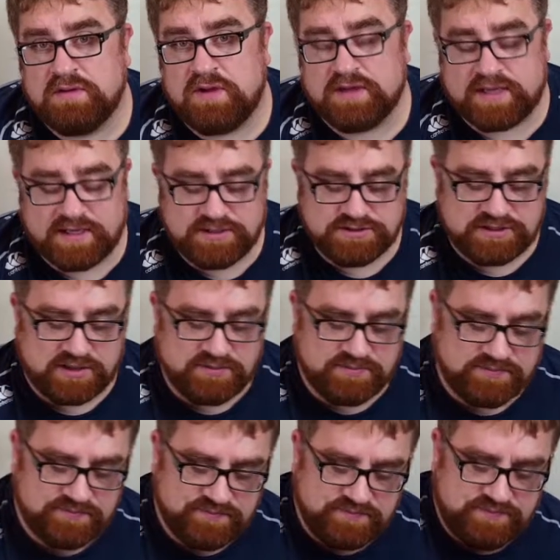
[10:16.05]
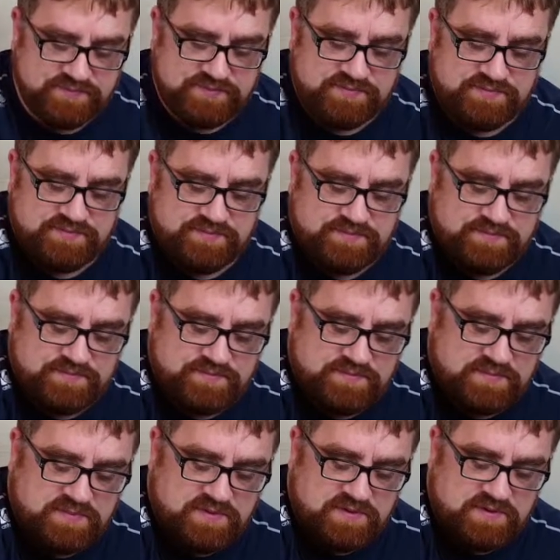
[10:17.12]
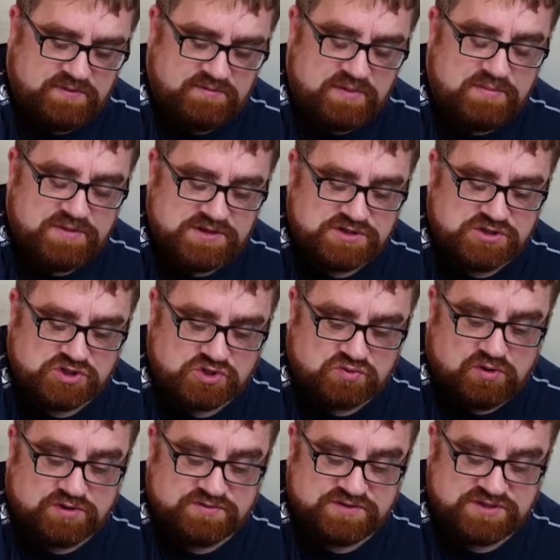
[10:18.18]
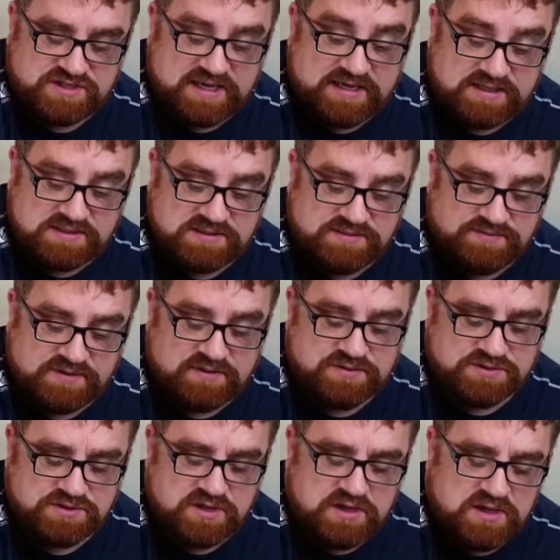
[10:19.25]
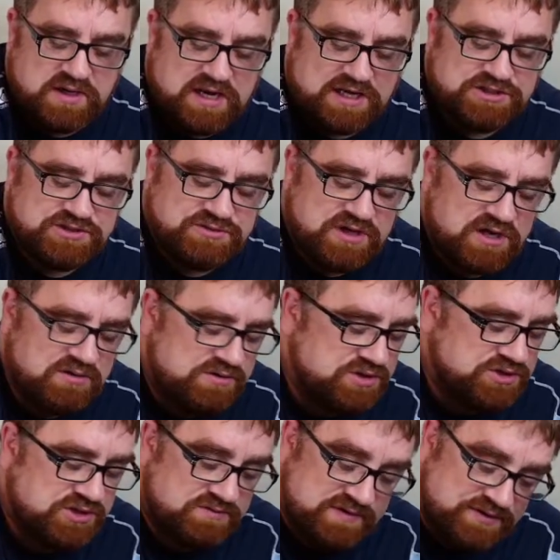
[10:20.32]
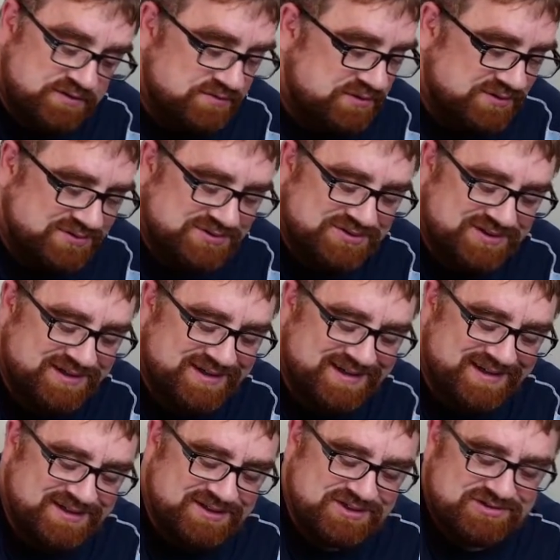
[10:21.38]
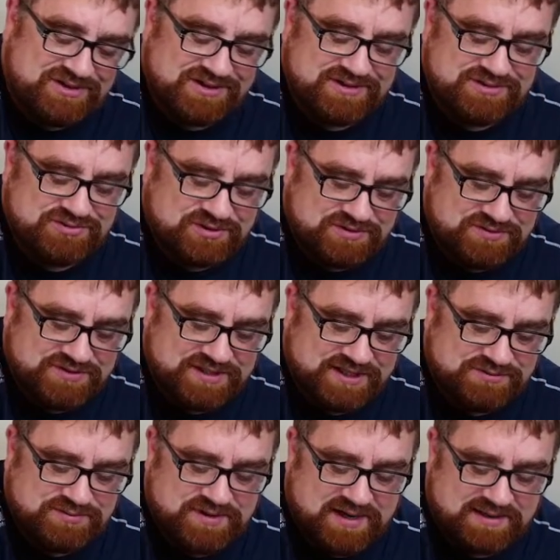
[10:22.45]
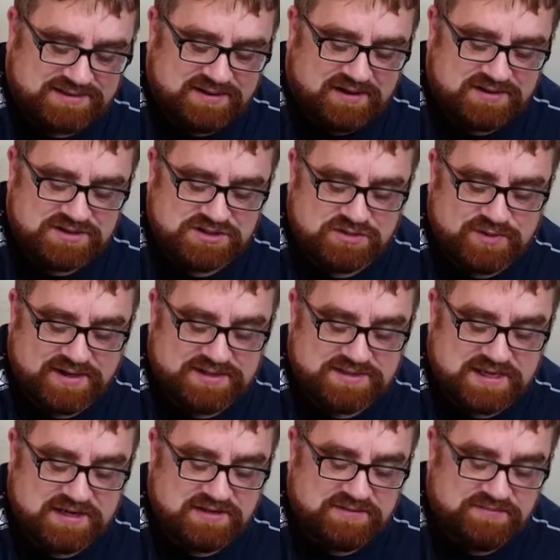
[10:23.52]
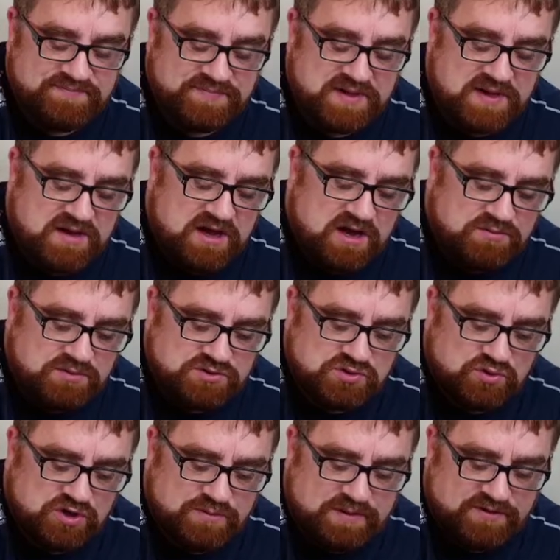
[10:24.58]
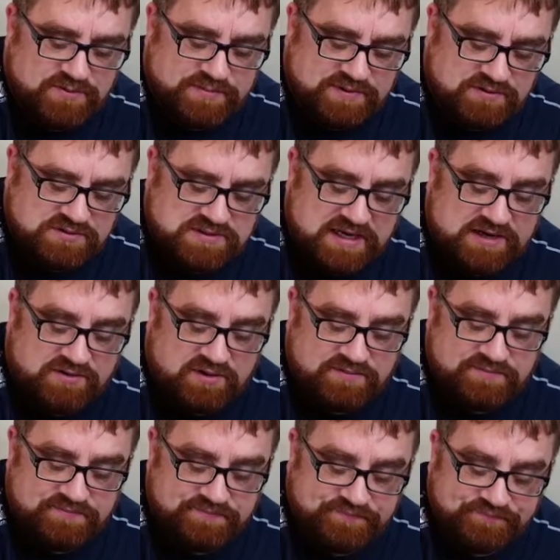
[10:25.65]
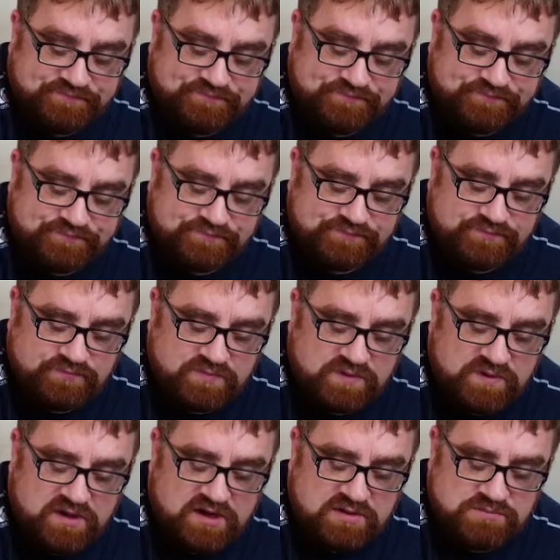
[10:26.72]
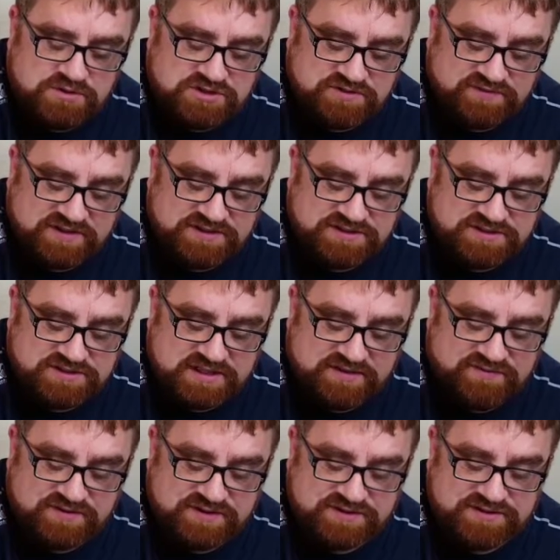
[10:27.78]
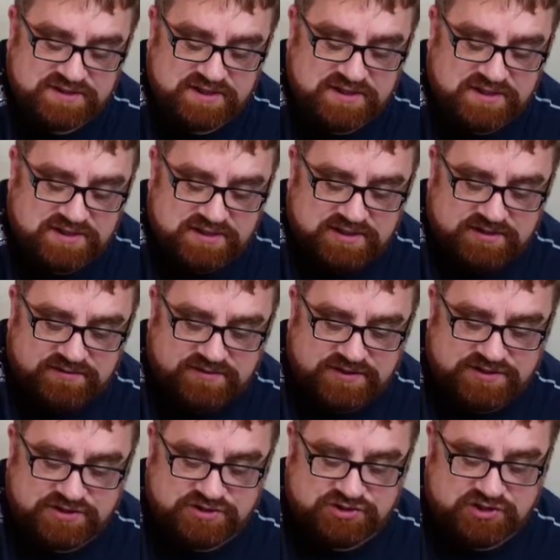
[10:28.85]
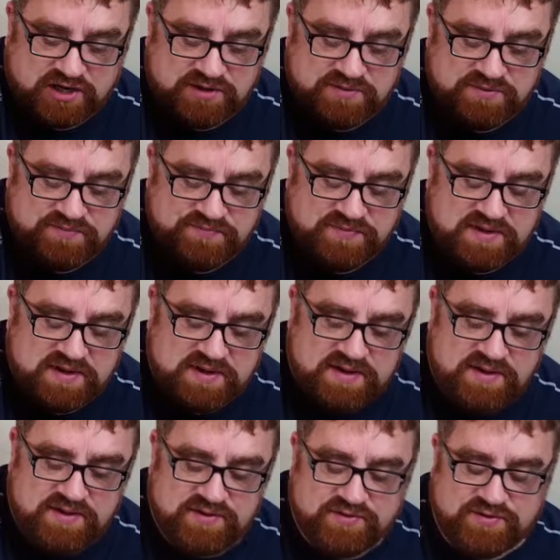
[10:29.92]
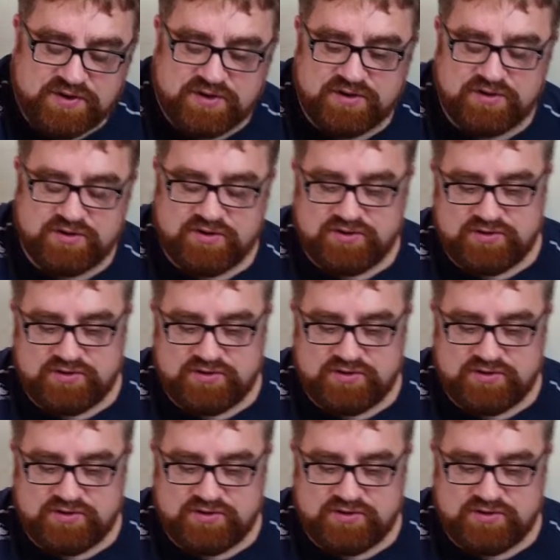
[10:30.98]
Okay, so remember this is a squad of 6. Now there's, as you know, because you'll have read the rules, squad of 6 with an Exarch is the way to take them. And we'll talk about the builds later on. But suffice to say for this intro, the